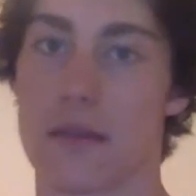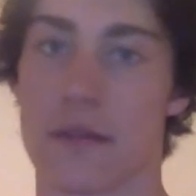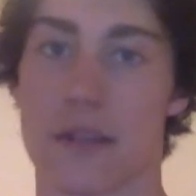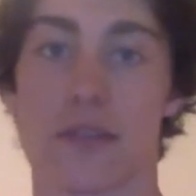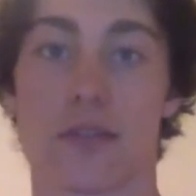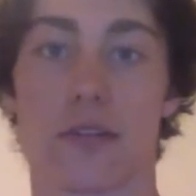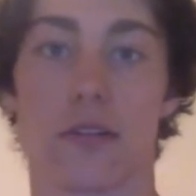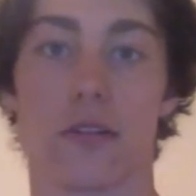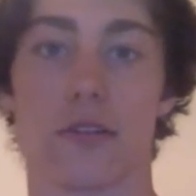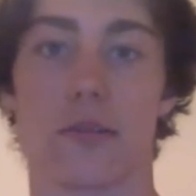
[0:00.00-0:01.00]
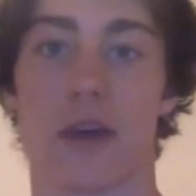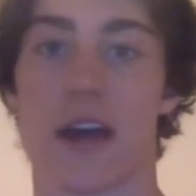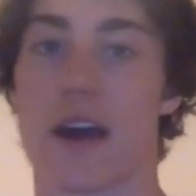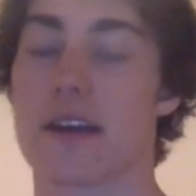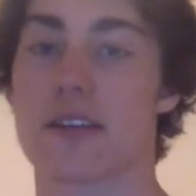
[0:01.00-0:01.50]
This concludes my
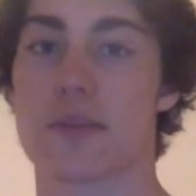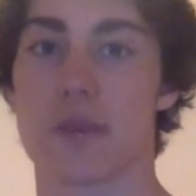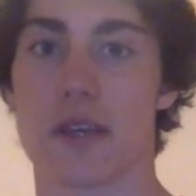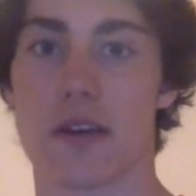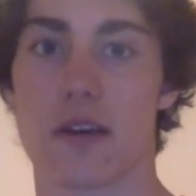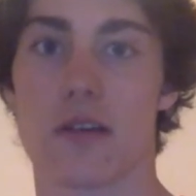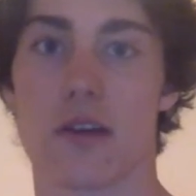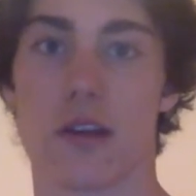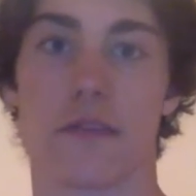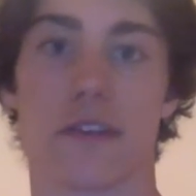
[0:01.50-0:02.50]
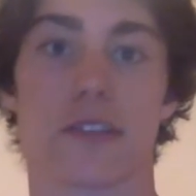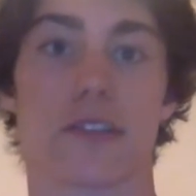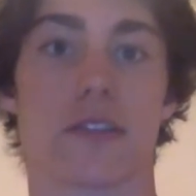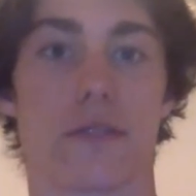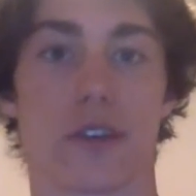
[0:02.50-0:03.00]
ISP on the physics
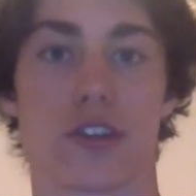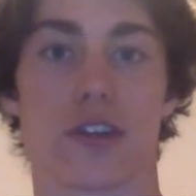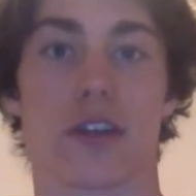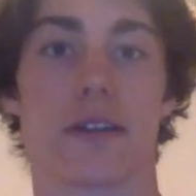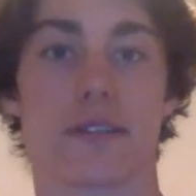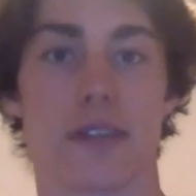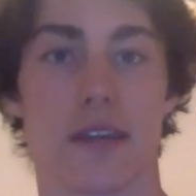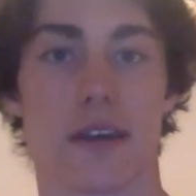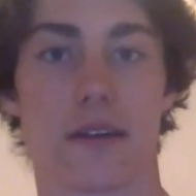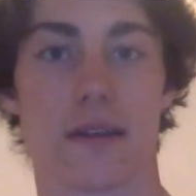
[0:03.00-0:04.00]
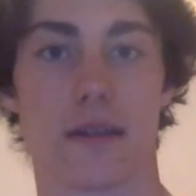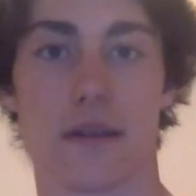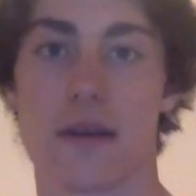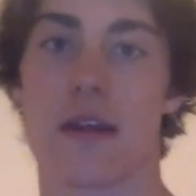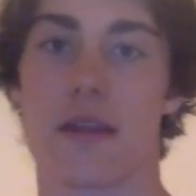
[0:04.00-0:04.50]
of friction in skiing.
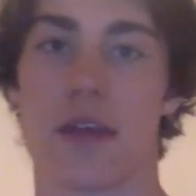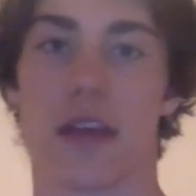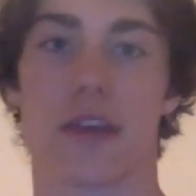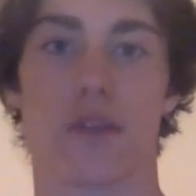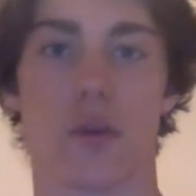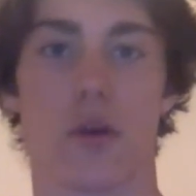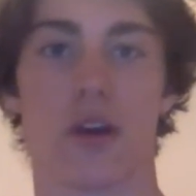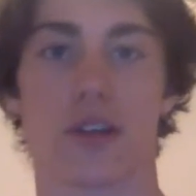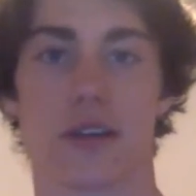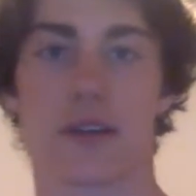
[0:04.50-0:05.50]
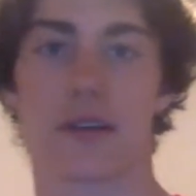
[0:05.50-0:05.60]
Thank you for watching.